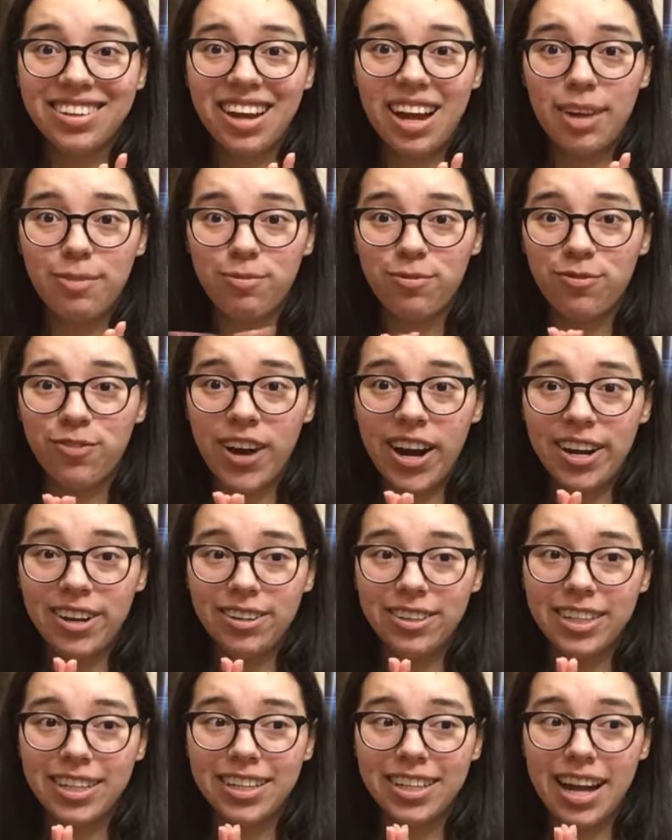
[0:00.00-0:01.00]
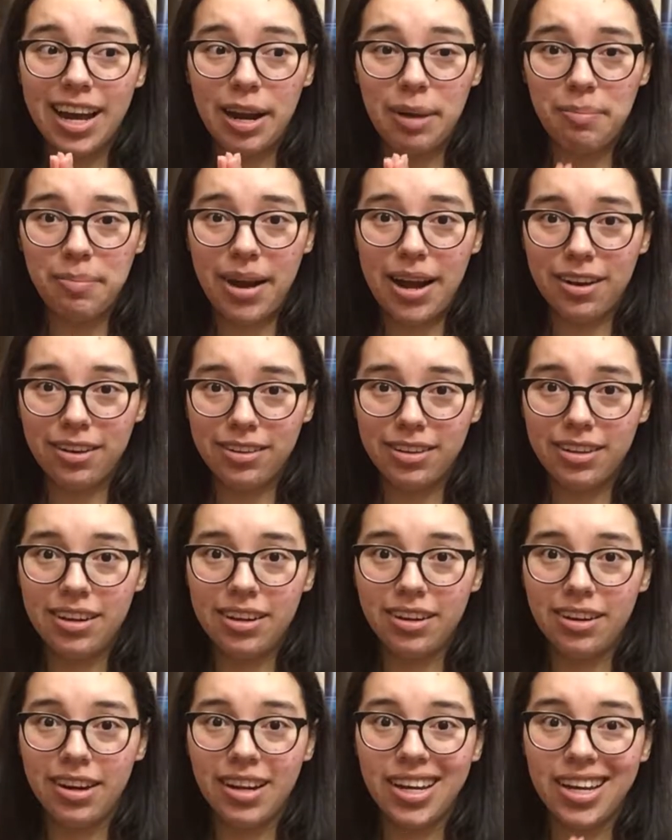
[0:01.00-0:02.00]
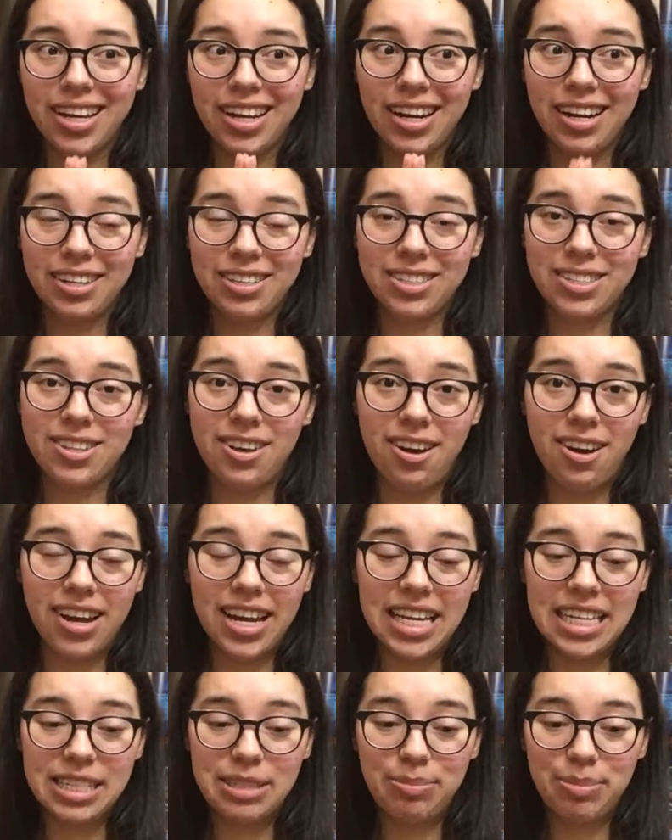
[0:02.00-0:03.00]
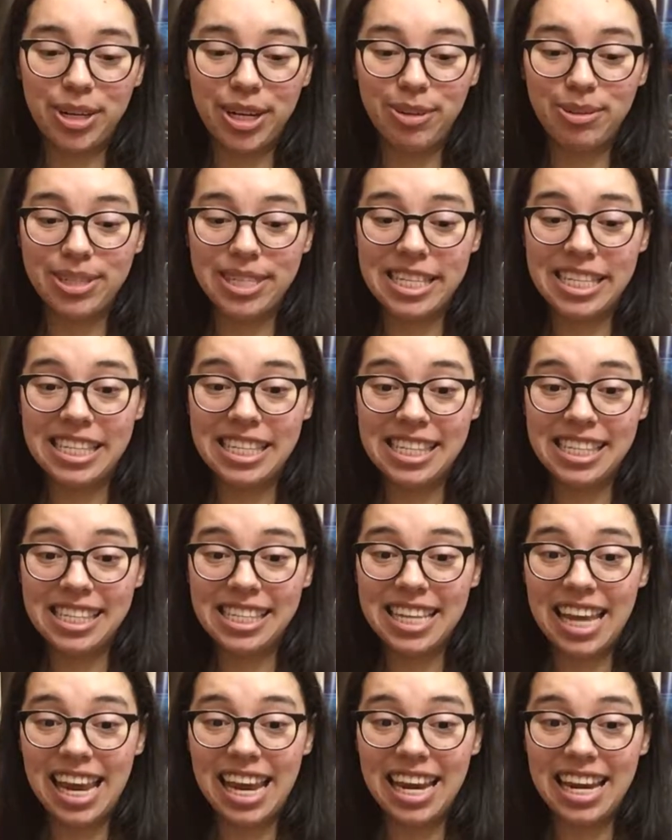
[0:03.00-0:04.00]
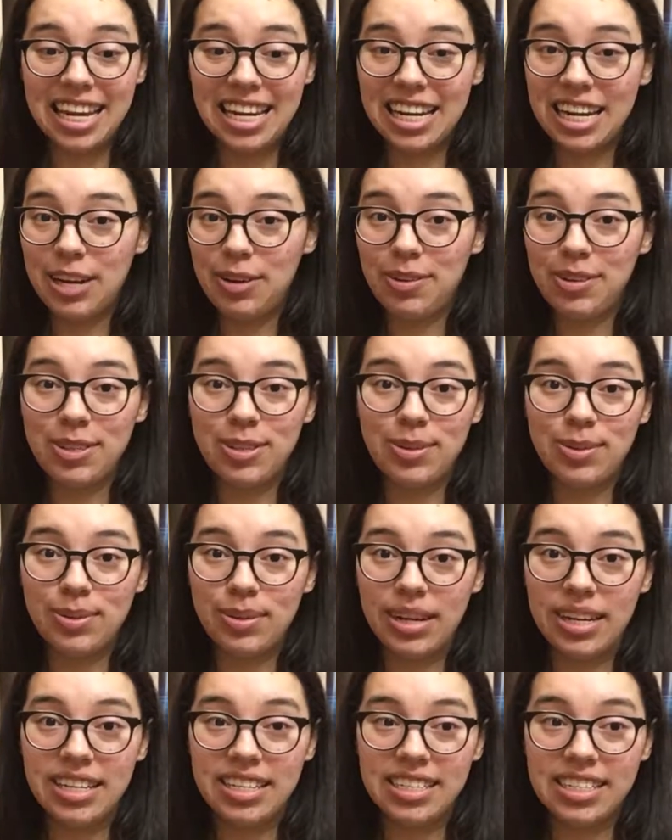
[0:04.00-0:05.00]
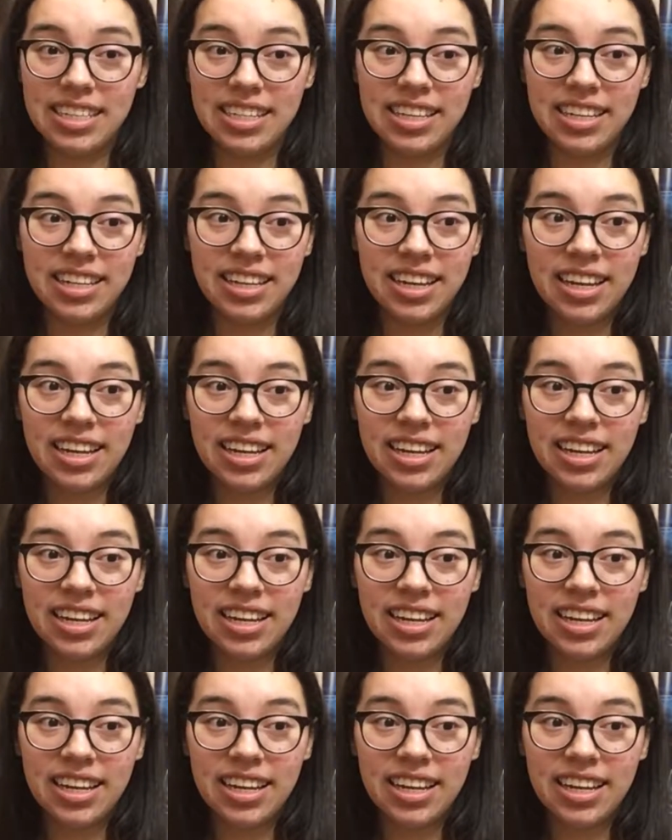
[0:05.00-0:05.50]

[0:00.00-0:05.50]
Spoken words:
I'm finally glad I'm back on the internet and I saw it, but it was insane. It was crazy.